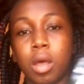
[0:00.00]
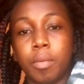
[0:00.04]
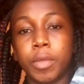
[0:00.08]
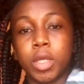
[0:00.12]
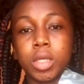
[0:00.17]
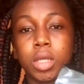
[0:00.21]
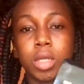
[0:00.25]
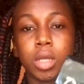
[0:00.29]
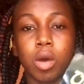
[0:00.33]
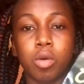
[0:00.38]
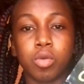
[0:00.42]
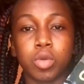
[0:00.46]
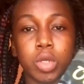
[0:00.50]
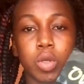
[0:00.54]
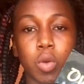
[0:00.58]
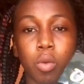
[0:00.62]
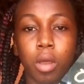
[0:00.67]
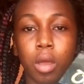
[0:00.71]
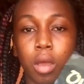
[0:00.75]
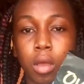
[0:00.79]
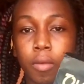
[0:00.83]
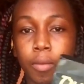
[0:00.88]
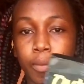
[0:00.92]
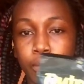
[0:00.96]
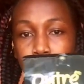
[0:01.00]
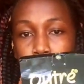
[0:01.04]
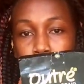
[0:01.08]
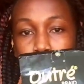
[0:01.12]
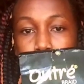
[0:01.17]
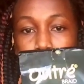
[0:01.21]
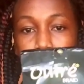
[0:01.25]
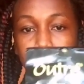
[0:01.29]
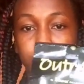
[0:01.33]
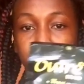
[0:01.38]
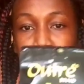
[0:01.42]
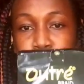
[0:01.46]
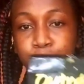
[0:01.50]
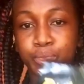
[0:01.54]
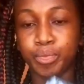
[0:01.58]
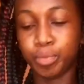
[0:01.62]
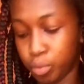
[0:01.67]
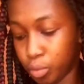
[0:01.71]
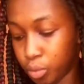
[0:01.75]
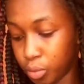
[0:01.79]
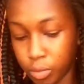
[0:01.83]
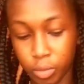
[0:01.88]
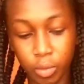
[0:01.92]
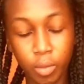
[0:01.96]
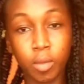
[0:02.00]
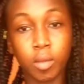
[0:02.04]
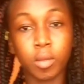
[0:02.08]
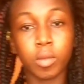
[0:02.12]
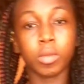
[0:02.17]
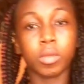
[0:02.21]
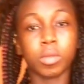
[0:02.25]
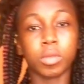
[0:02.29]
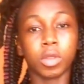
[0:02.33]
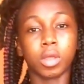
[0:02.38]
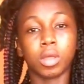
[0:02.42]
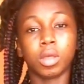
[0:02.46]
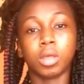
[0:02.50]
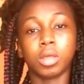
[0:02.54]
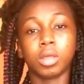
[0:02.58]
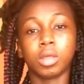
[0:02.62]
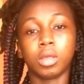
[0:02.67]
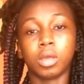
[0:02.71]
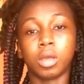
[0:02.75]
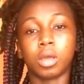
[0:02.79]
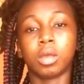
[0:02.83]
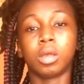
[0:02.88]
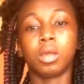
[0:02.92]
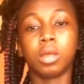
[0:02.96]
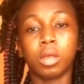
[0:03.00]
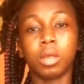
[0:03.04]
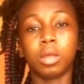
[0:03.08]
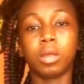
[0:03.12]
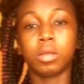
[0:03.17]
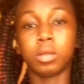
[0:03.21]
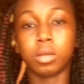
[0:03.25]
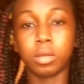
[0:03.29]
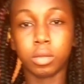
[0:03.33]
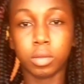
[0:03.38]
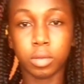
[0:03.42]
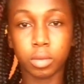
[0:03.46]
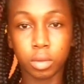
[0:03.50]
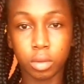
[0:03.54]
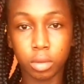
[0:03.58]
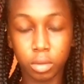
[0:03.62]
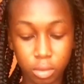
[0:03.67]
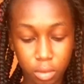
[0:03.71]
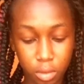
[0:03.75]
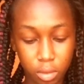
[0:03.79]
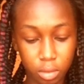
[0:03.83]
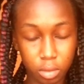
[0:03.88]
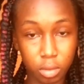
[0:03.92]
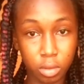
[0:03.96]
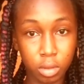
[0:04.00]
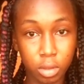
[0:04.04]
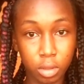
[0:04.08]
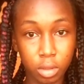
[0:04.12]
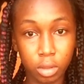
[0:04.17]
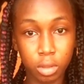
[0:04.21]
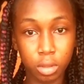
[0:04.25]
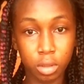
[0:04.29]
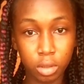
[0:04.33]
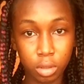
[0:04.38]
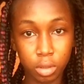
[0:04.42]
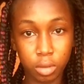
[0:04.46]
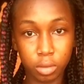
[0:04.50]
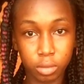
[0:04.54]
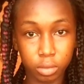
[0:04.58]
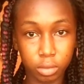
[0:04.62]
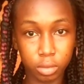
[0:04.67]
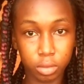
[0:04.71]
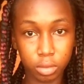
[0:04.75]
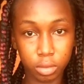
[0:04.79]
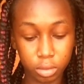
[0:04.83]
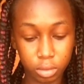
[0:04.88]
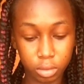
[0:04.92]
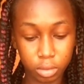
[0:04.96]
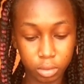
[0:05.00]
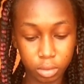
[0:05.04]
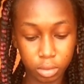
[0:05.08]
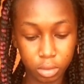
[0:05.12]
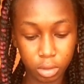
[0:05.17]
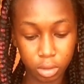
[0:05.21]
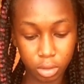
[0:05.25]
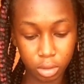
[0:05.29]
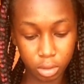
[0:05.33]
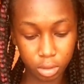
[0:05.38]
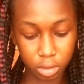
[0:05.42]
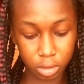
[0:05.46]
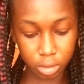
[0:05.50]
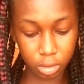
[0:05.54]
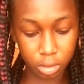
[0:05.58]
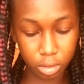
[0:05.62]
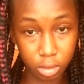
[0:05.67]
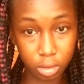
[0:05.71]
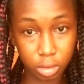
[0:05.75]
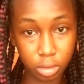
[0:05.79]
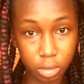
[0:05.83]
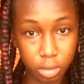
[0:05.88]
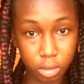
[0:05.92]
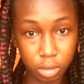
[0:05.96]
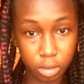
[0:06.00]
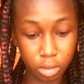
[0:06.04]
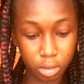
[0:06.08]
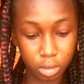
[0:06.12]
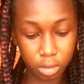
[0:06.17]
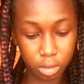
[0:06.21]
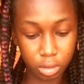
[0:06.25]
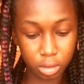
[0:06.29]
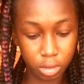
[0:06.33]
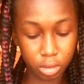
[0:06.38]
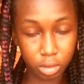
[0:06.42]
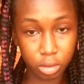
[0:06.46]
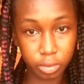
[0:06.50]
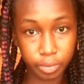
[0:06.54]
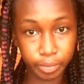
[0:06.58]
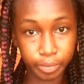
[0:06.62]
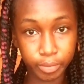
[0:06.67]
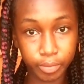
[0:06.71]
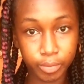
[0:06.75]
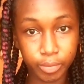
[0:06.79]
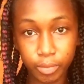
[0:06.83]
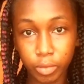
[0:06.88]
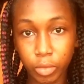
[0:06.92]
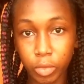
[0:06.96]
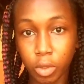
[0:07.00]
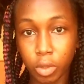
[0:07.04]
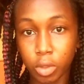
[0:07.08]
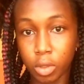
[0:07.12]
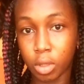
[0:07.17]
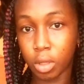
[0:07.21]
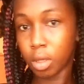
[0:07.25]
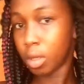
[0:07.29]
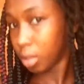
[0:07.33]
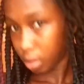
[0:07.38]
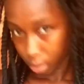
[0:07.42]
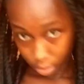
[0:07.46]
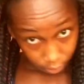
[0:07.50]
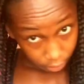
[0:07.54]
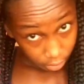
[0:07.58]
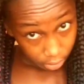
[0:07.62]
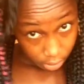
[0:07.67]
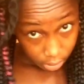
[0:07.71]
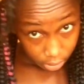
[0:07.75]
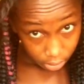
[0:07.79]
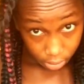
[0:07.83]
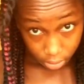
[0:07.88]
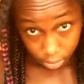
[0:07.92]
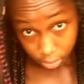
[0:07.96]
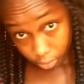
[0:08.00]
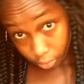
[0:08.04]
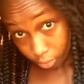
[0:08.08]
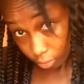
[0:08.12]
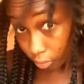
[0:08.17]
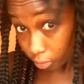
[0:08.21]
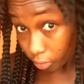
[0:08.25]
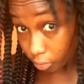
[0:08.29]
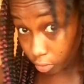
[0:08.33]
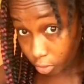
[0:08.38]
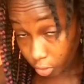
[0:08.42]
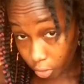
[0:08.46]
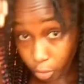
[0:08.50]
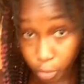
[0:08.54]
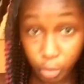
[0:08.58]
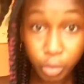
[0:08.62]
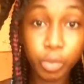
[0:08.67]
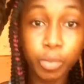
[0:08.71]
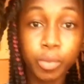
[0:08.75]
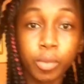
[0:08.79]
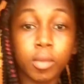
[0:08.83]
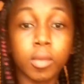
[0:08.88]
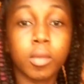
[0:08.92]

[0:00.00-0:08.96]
try and tighten the roots. And here I used ultra three. I used 3 packs, yes. I divided into three.